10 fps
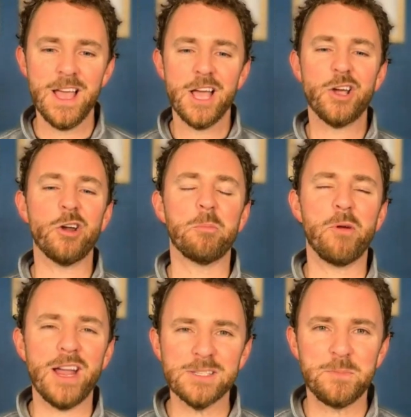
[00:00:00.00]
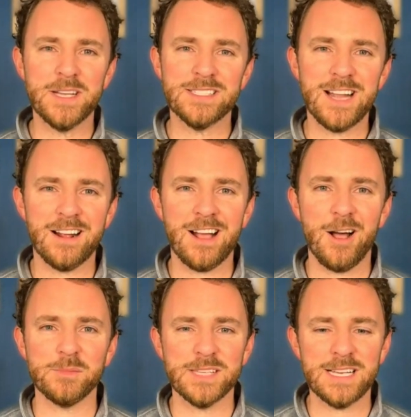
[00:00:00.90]
Go to
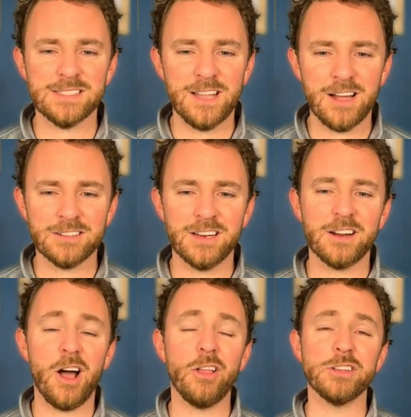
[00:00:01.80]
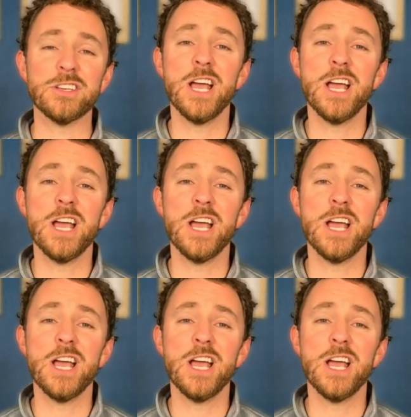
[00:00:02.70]
prizepicks.com/lockedoncollege.